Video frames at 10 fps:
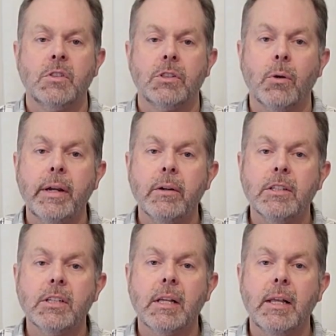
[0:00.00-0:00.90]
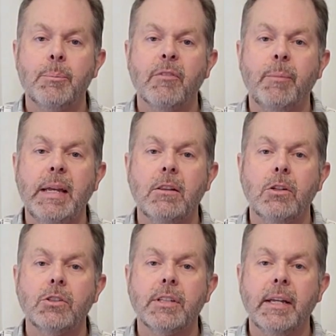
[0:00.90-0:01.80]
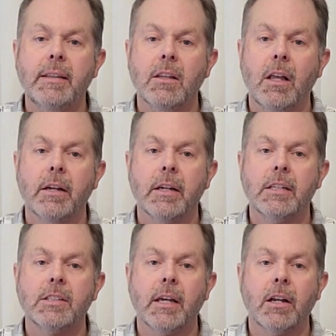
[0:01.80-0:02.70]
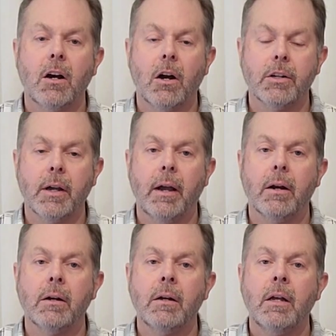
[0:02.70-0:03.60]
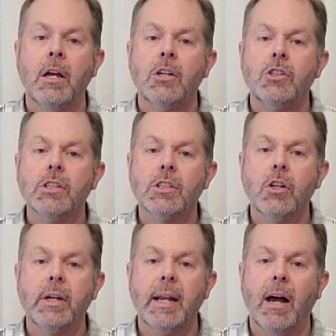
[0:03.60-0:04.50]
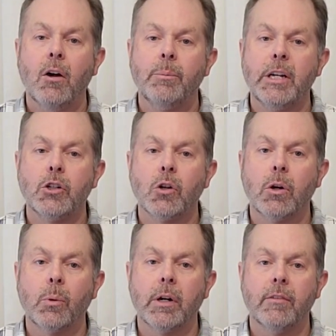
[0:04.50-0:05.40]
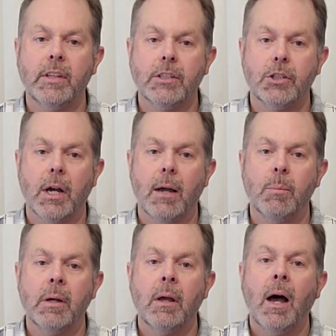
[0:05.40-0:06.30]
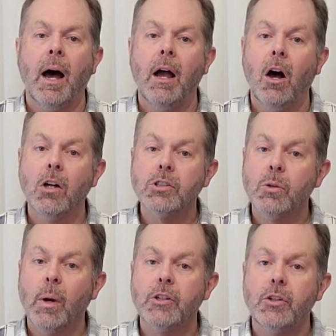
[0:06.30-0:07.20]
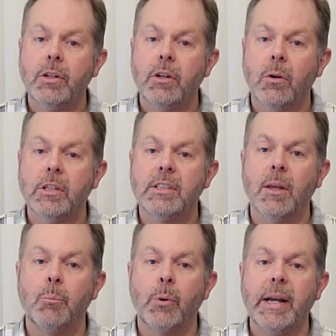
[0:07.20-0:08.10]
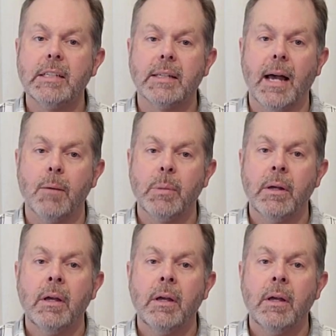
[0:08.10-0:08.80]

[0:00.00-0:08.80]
So here is a clip of me loosening the lug nuts on a car tire. Just look at how it makes short work of this job. I also want you to notice the brake stop.